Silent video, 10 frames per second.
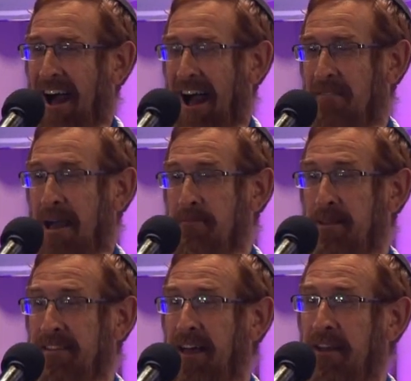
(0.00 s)
I'm happy
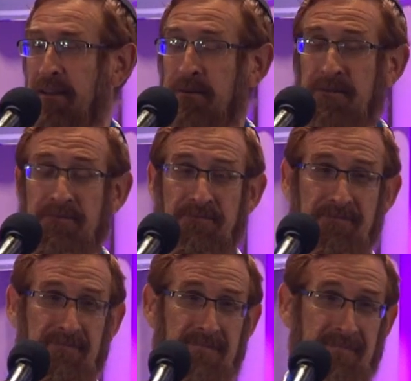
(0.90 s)
to tell you
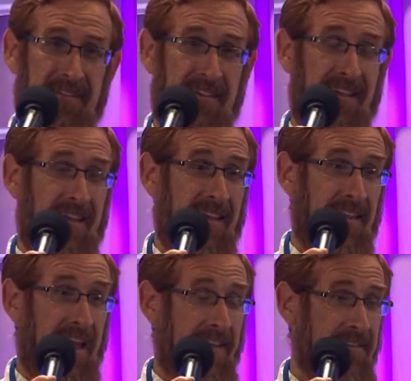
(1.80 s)

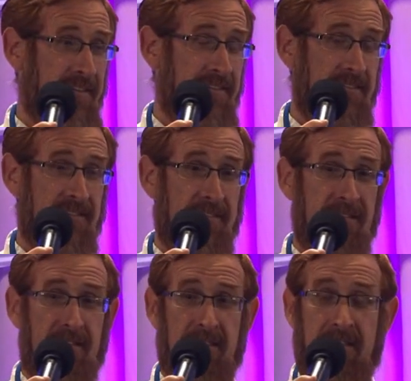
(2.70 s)
that
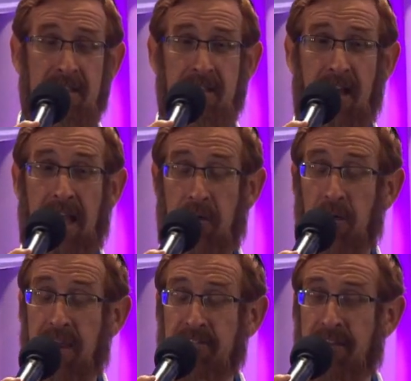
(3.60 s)
I
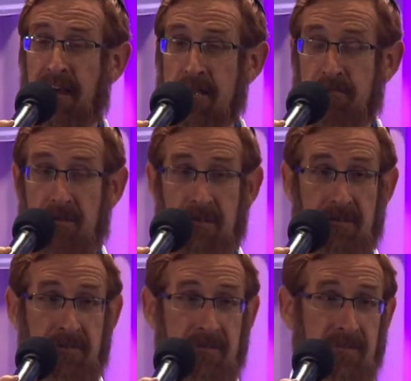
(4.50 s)
arrived at the hospital
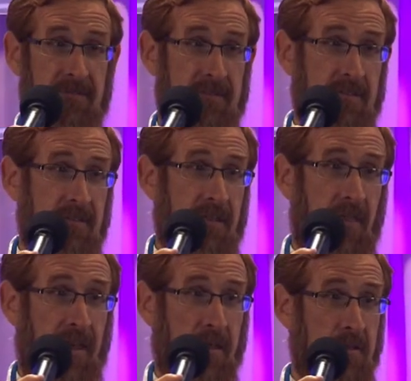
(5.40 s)

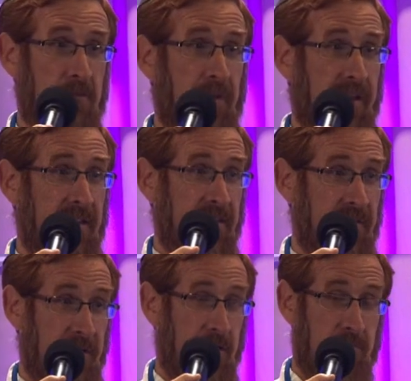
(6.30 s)
thanks to Magen
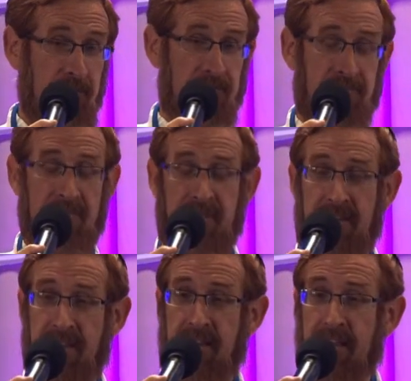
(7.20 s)
David Adom,
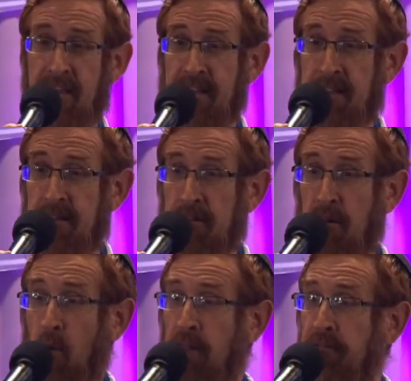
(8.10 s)
to
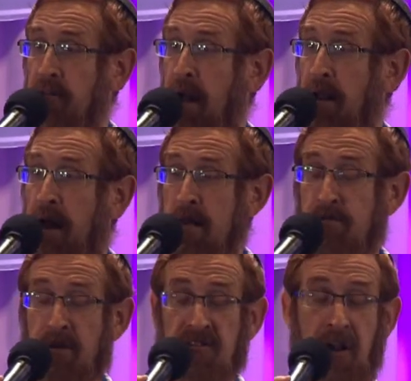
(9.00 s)
the wonderful
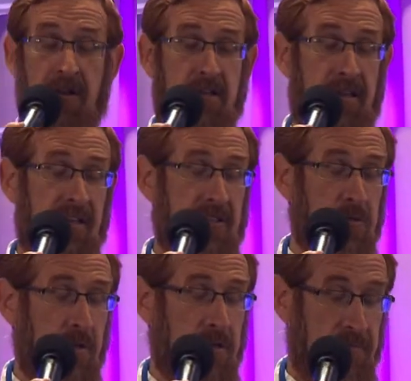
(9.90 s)
hospital of Shaare Zedek in
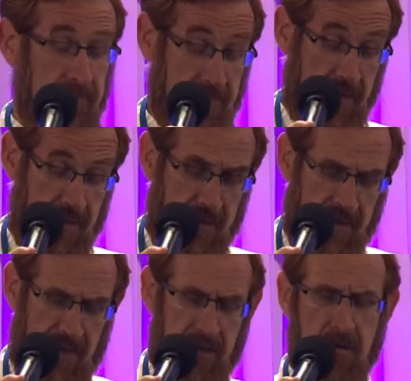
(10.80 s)
Jerusalem.
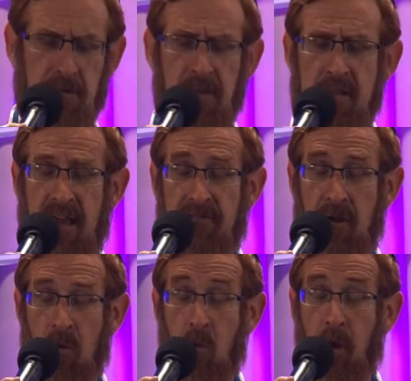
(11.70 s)
And Israel does have
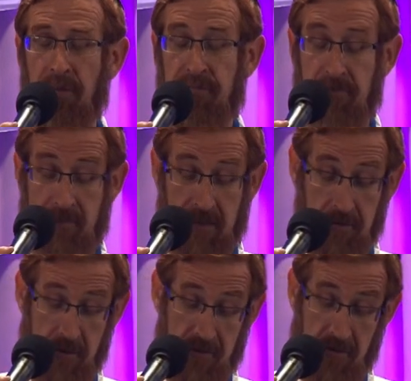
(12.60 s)
wonderful
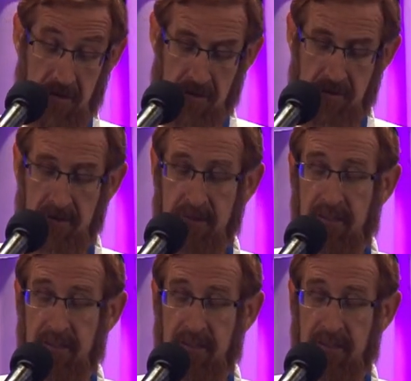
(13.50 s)
medical services.